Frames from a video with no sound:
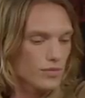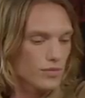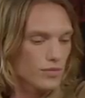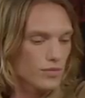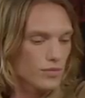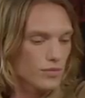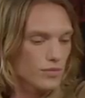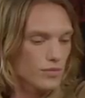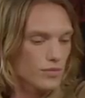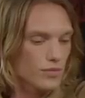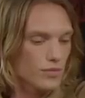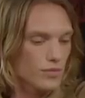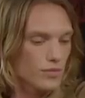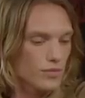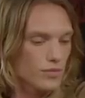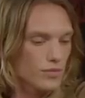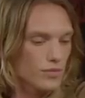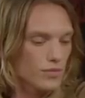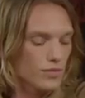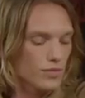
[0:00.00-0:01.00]

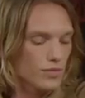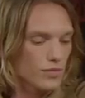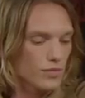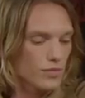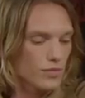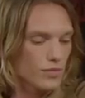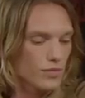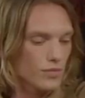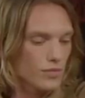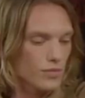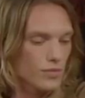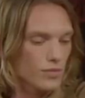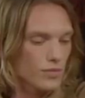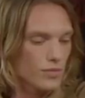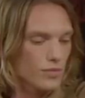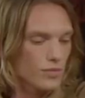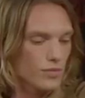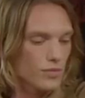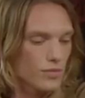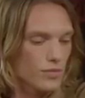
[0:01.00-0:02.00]

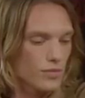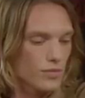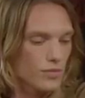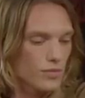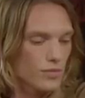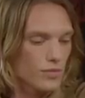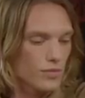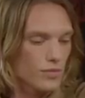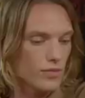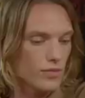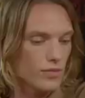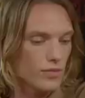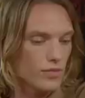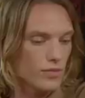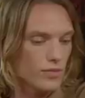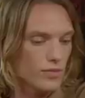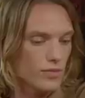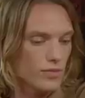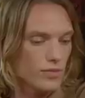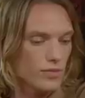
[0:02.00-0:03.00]

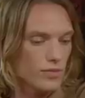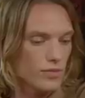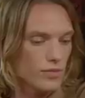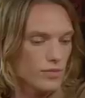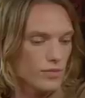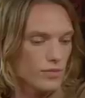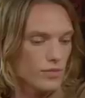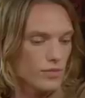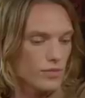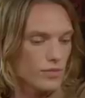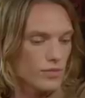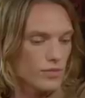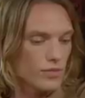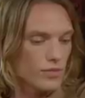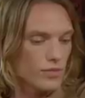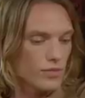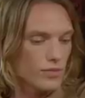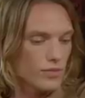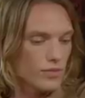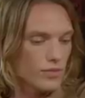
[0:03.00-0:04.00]

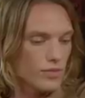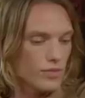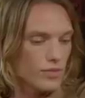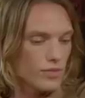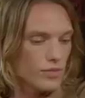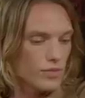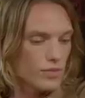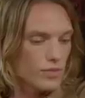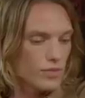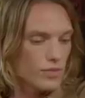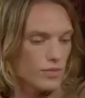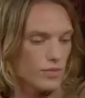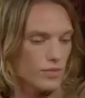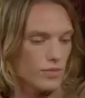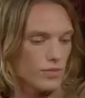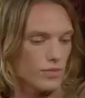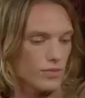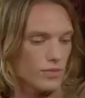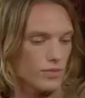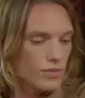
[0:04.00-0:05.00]

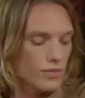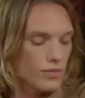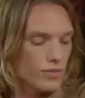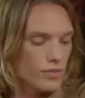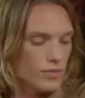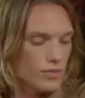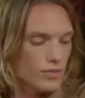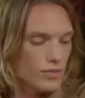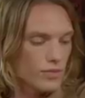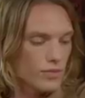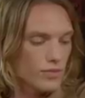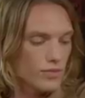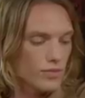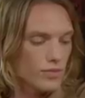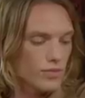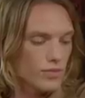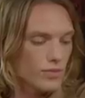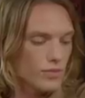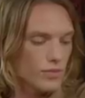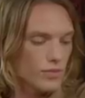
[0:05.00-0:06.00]

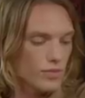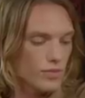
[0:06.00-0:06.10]
(not speaking)